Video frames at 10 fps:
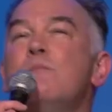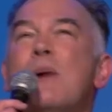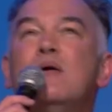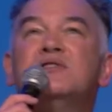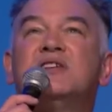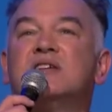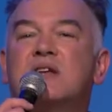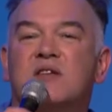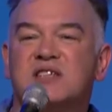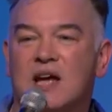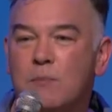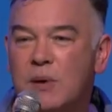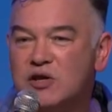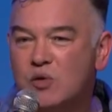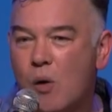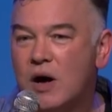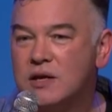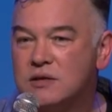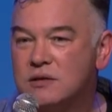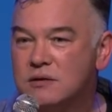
embarrassing, he's done the same bit twice.